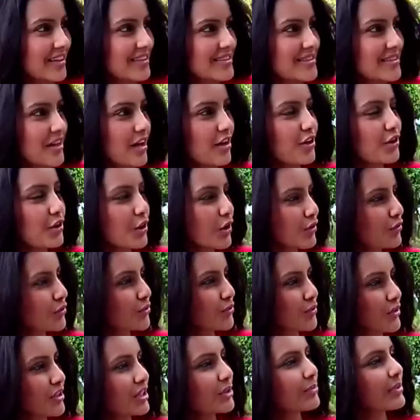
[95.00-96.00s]
I started off
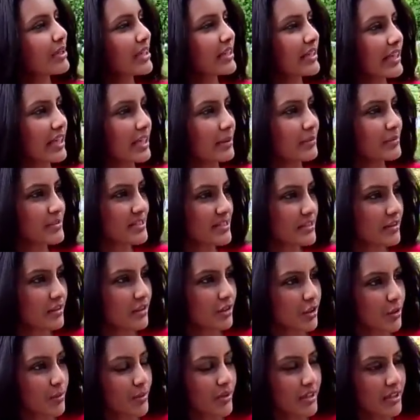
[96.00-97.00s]
with really big names,
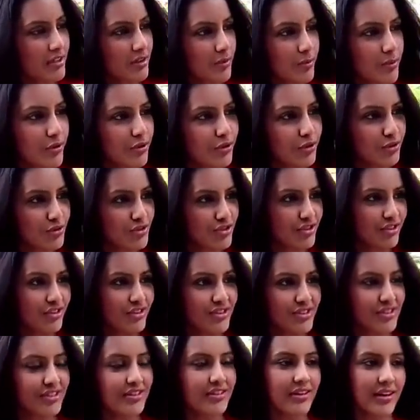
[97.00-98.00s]
you know, be it the
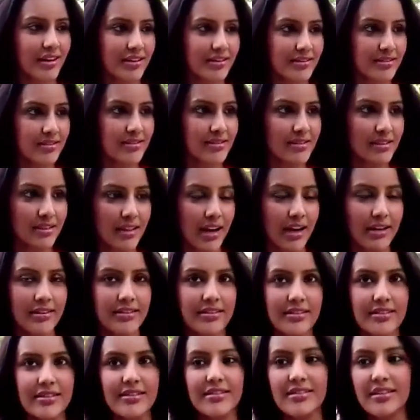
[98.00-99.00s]
producers, mm. the directors, the
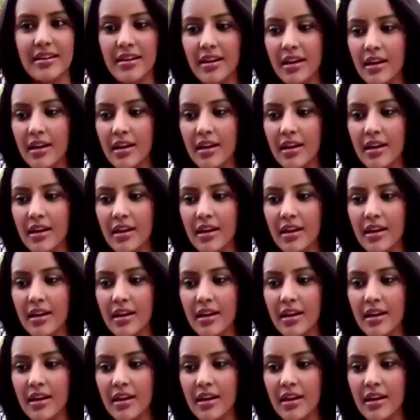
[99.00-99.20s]
actors.